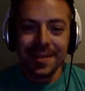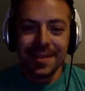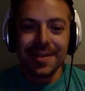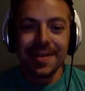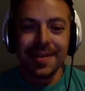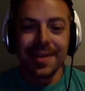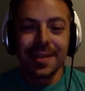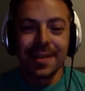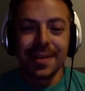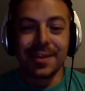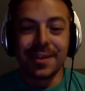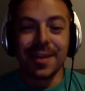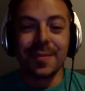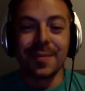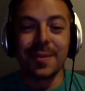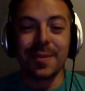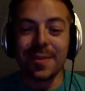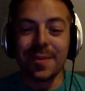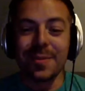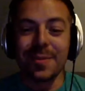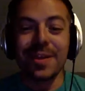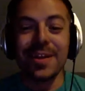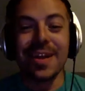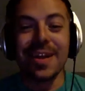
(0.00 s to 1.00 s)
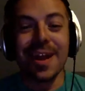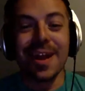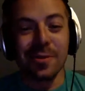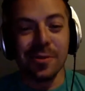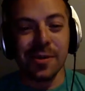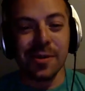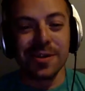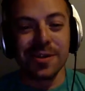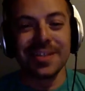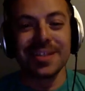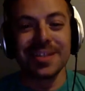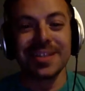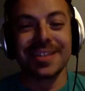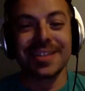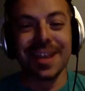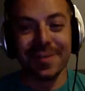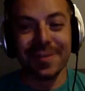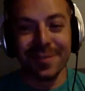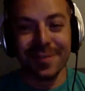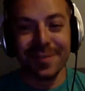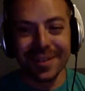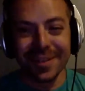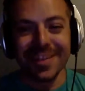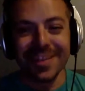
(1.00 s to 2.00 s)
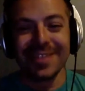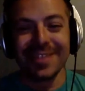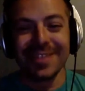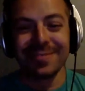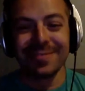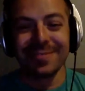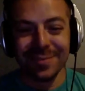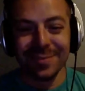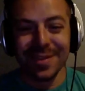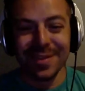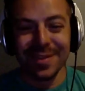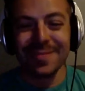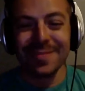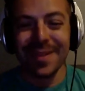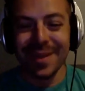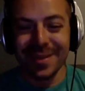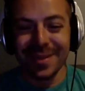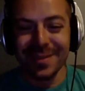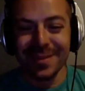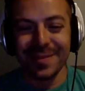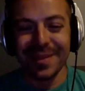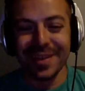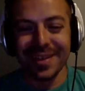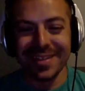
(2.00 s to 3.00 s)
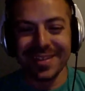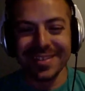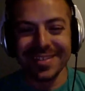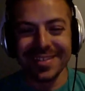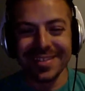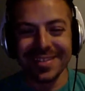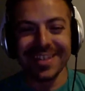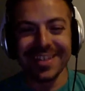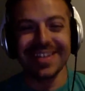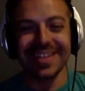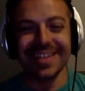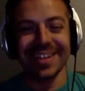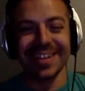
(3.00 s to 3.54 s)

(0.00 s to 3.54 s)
WWE Networks is definitely written by the victor.